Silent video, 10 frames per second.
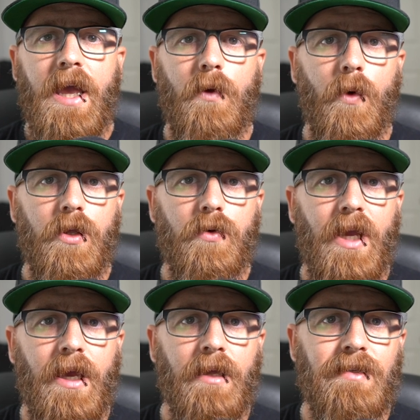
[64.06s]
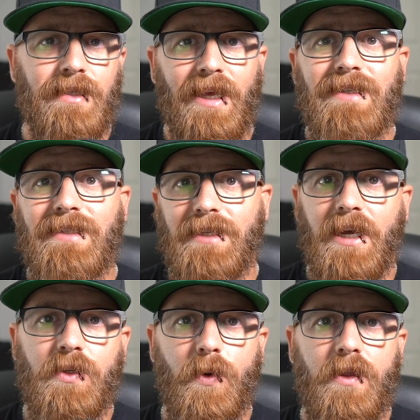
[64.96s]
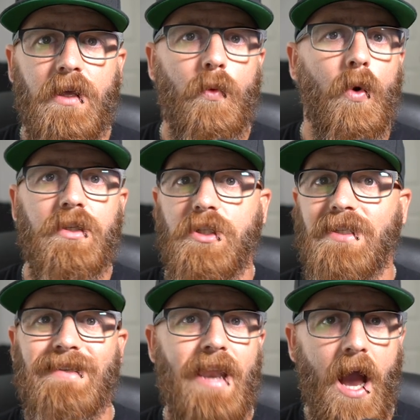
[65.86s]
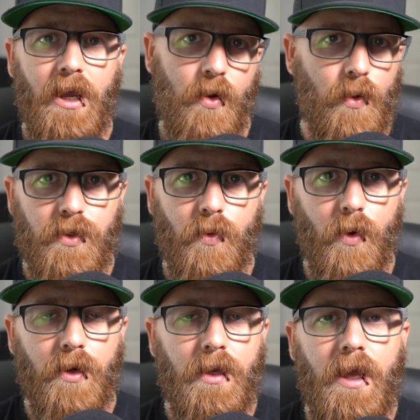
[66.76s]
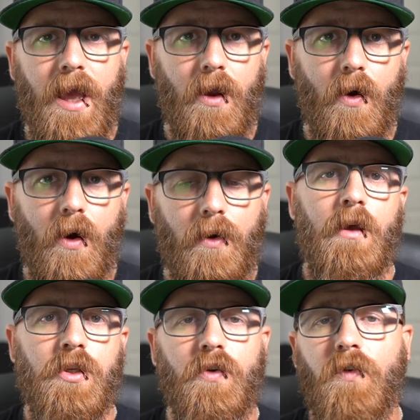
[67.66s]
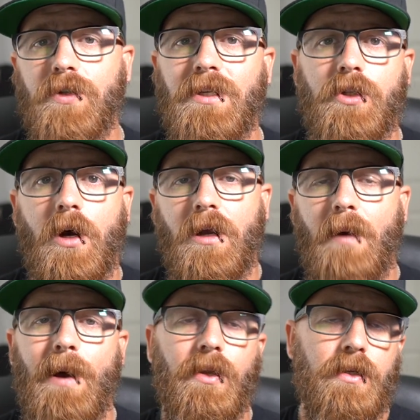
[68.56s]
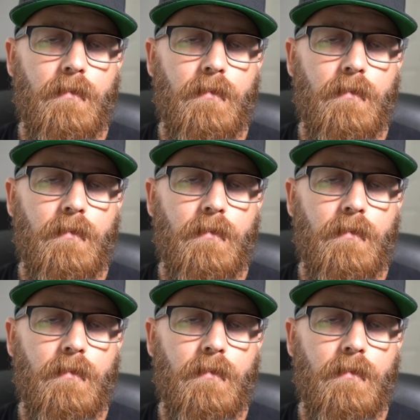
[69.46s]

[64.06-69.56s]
and what you can slice and dice with and what's just not going to work at all. So first, let's talk about